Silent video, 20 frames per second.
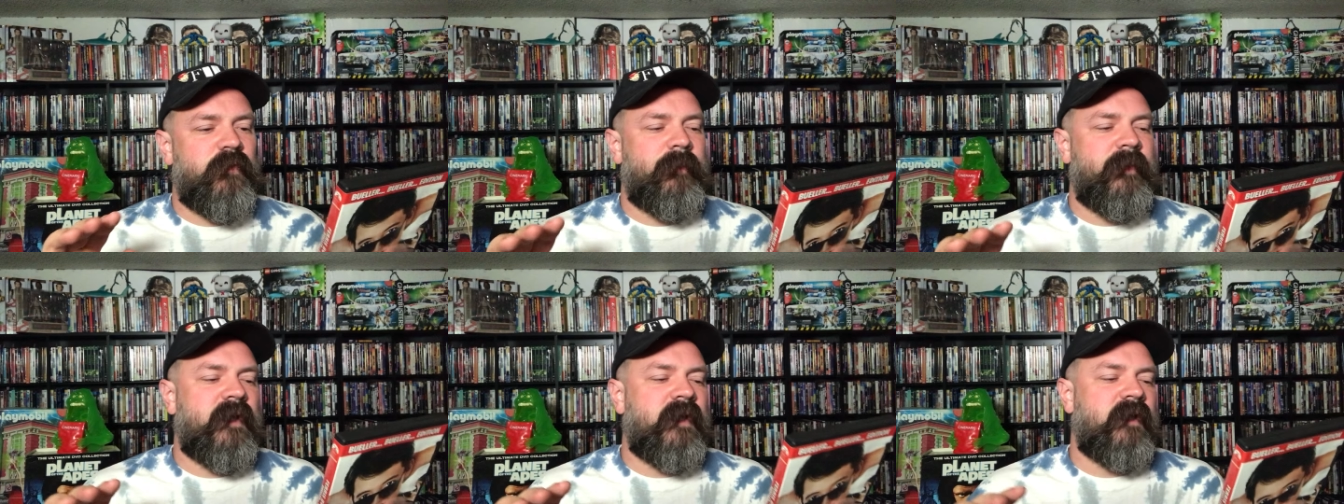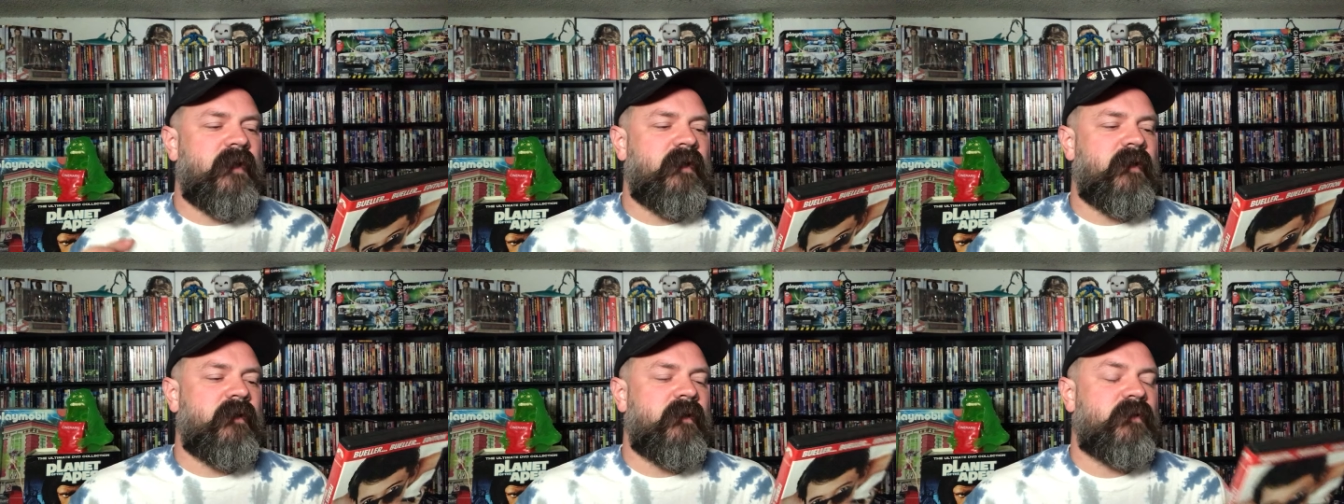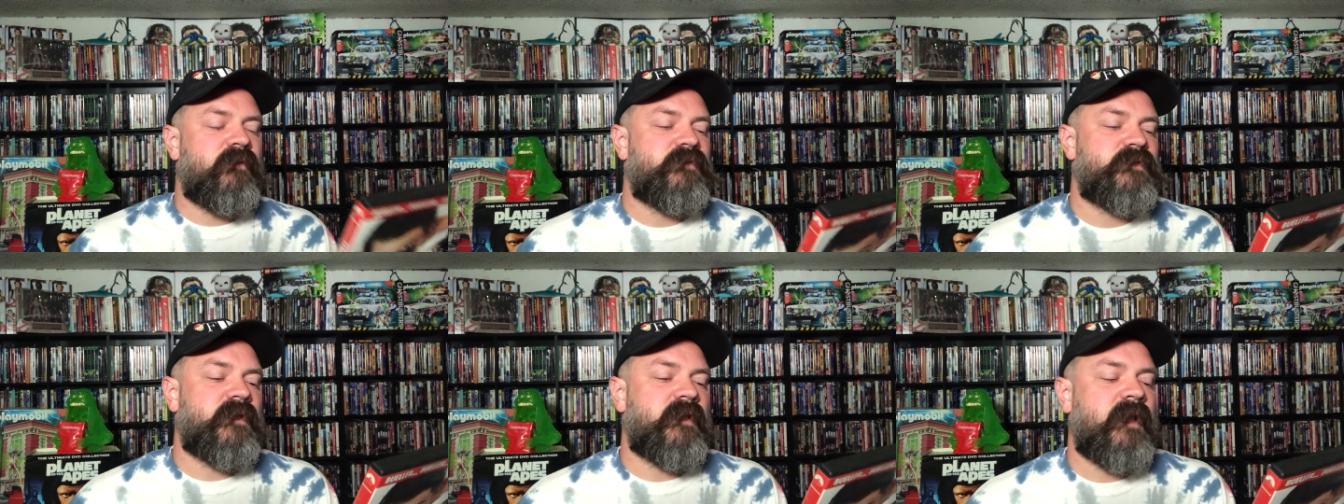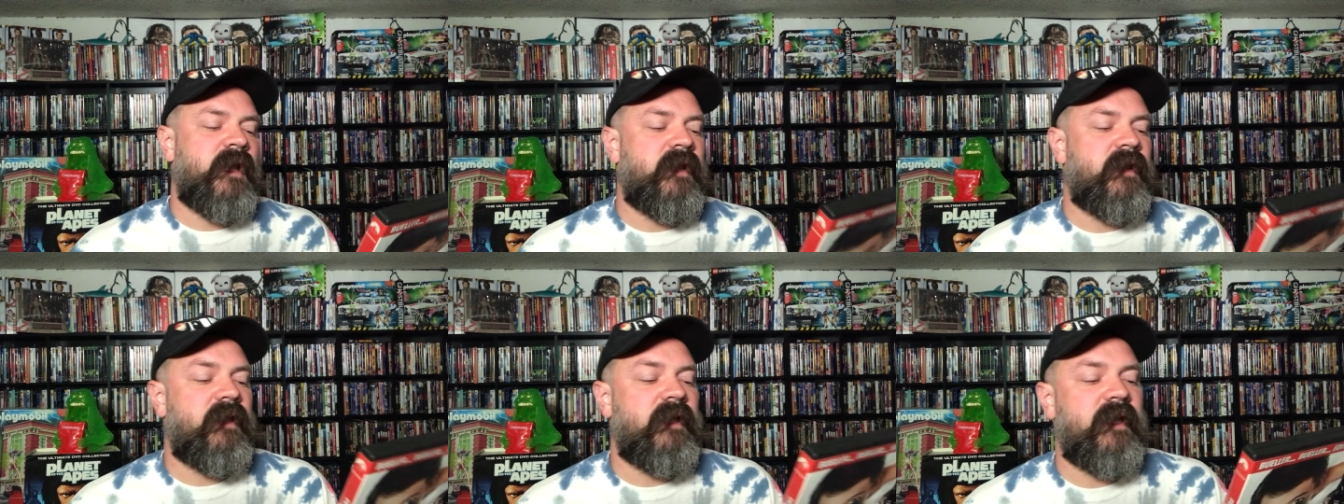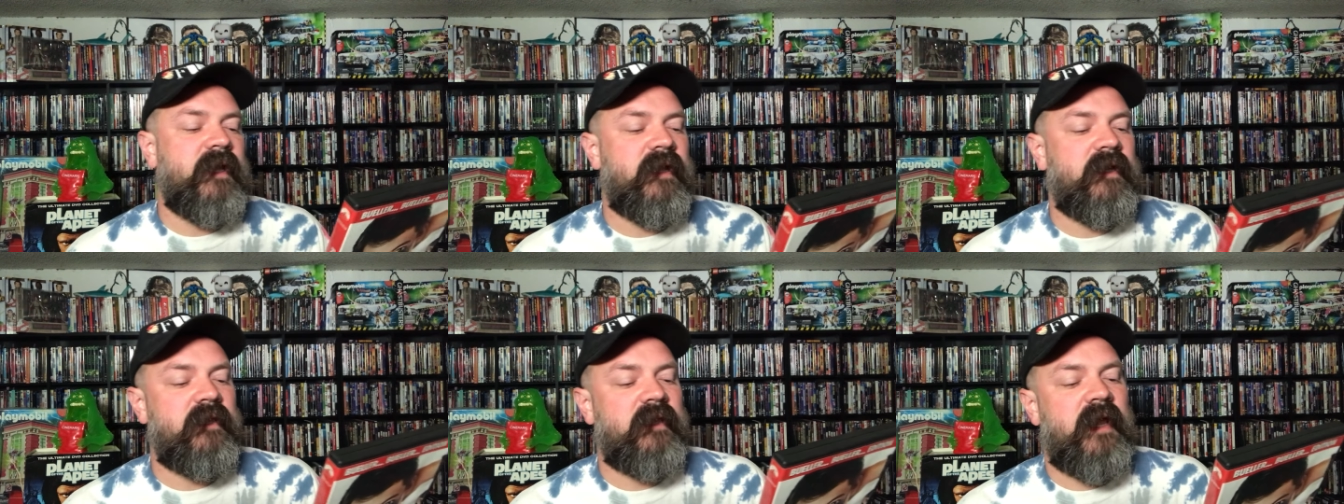me. It was a lot of, he
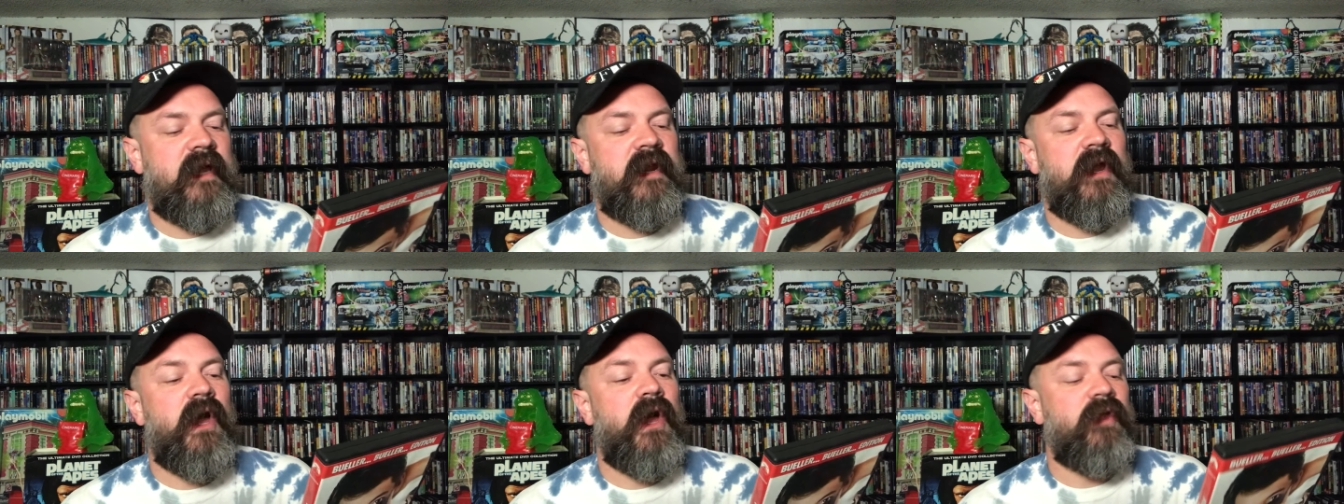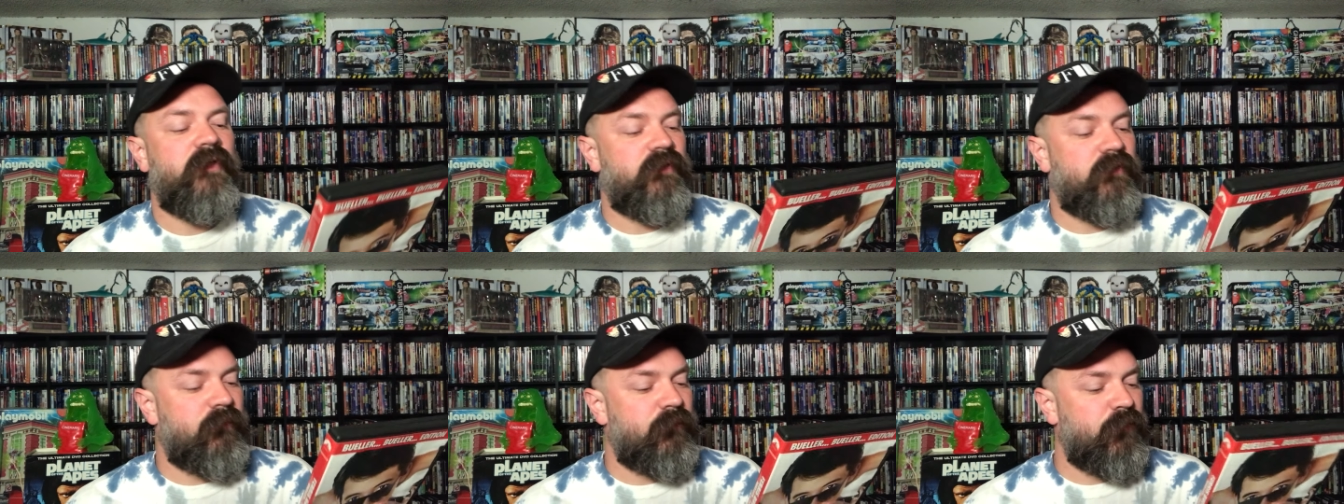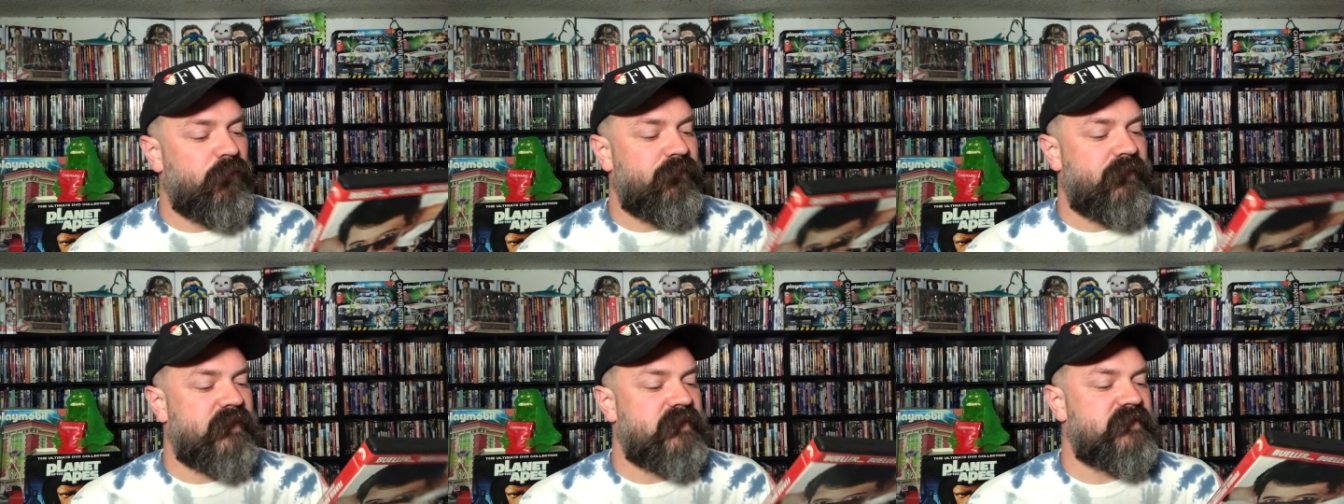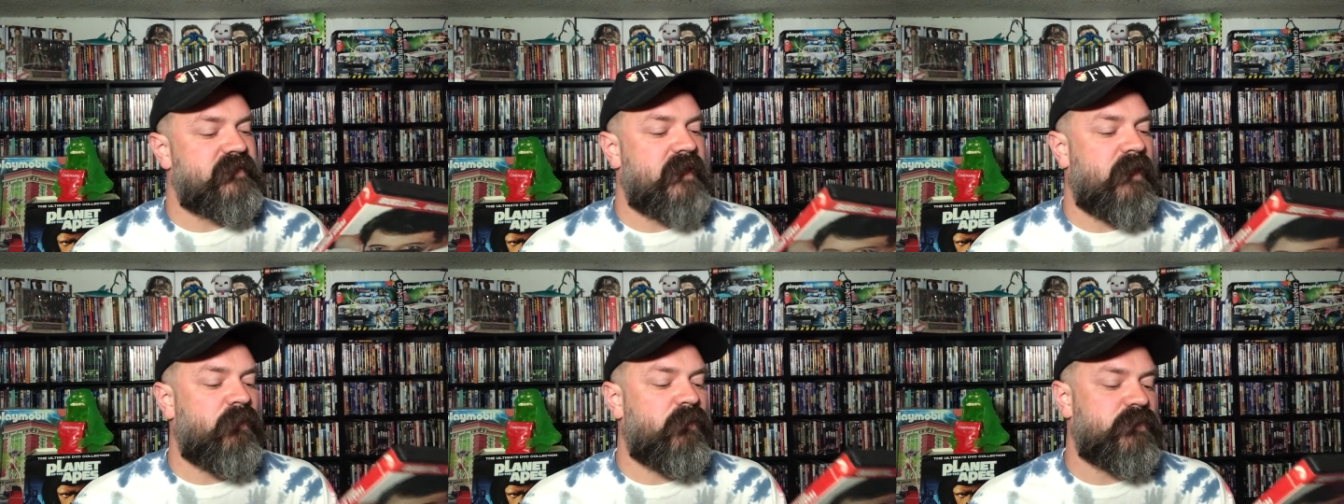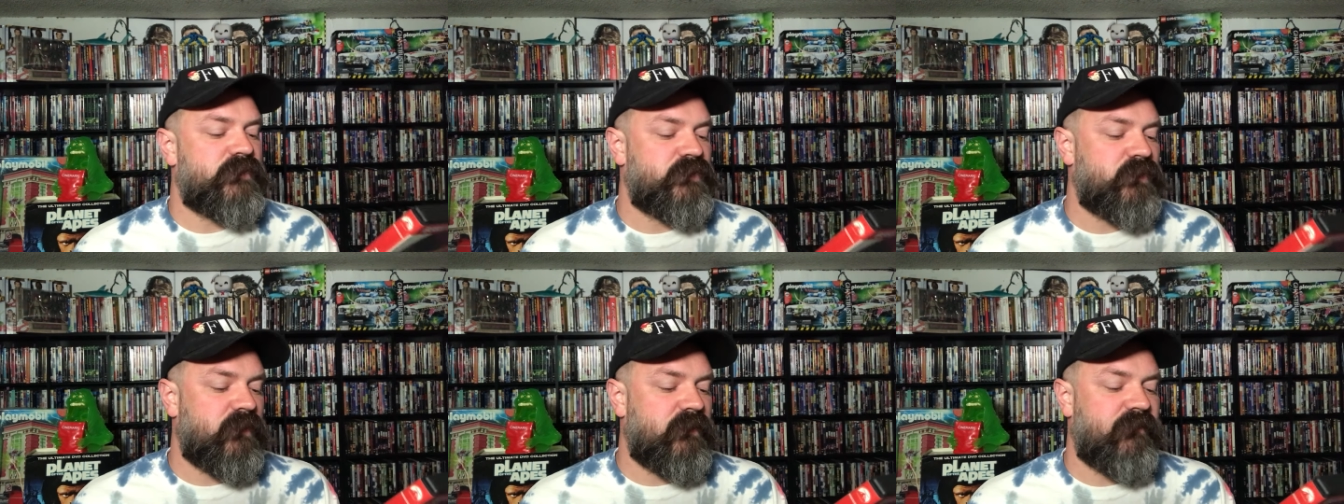had a lot of other movies that were
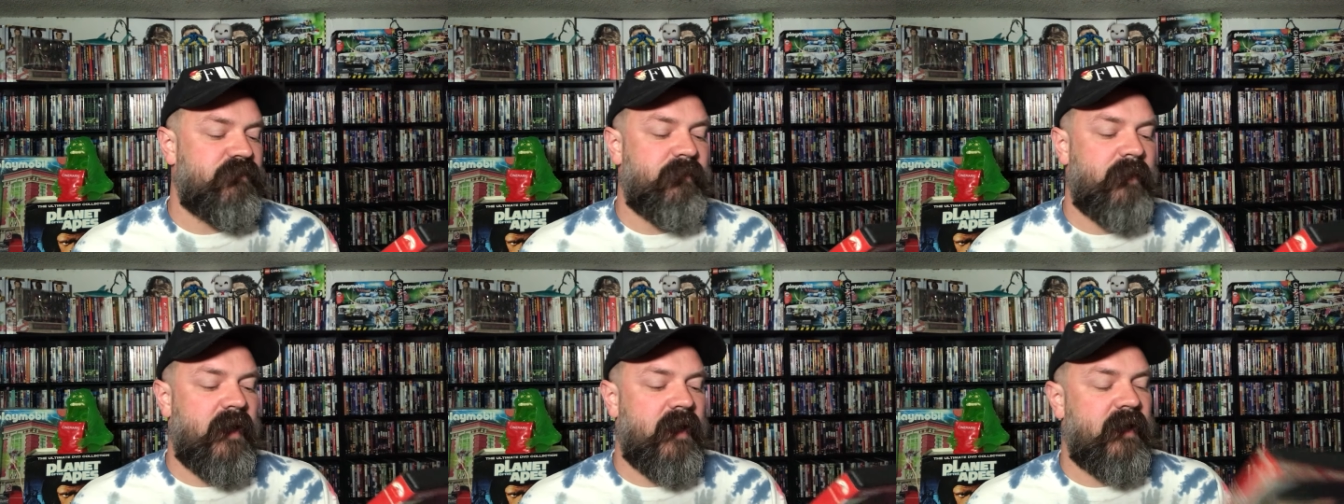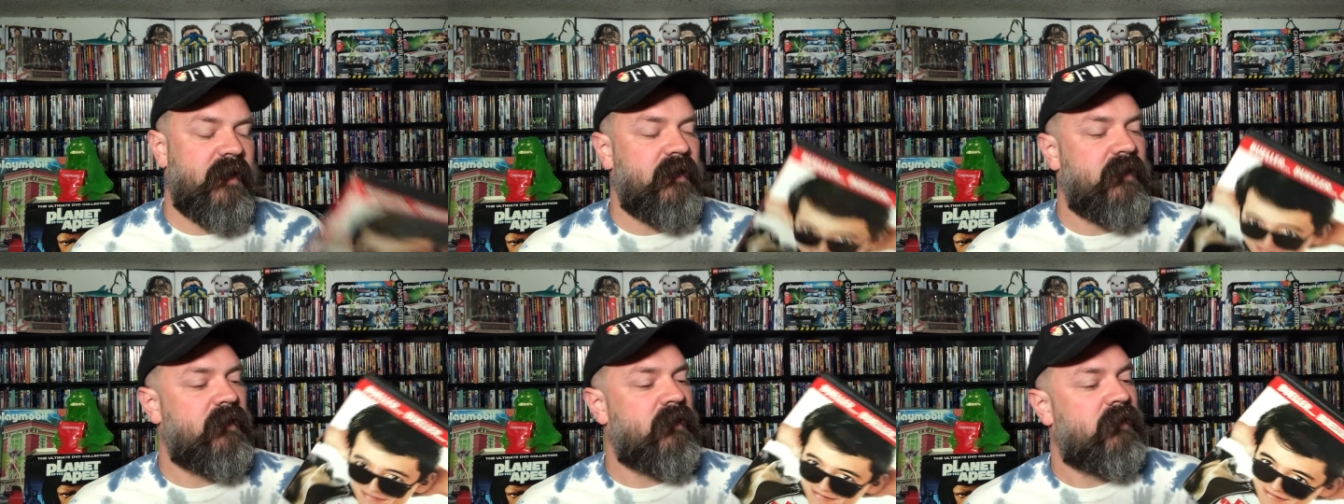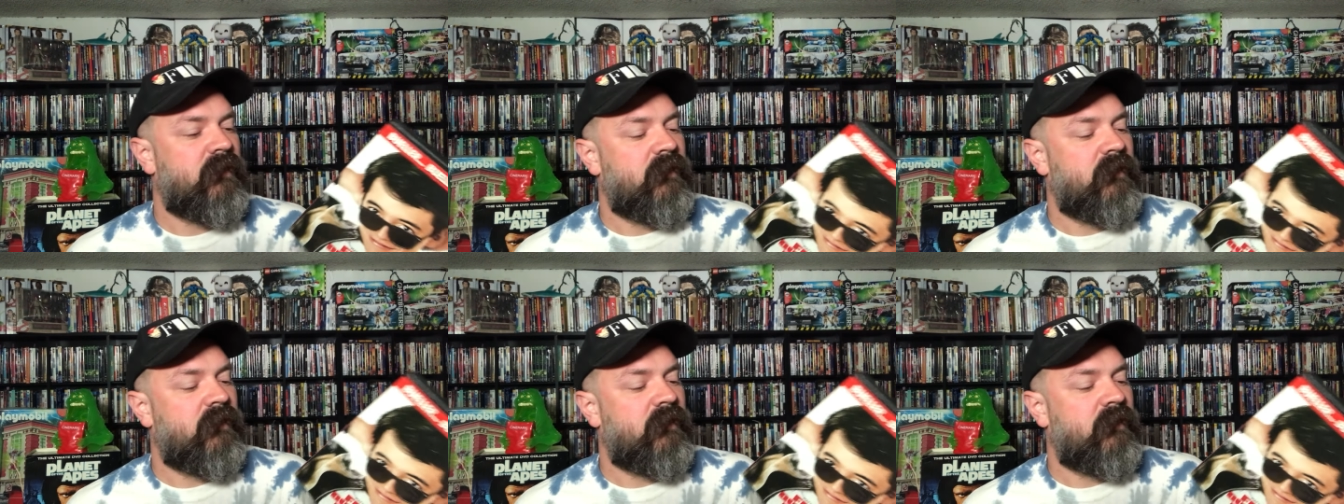sort of my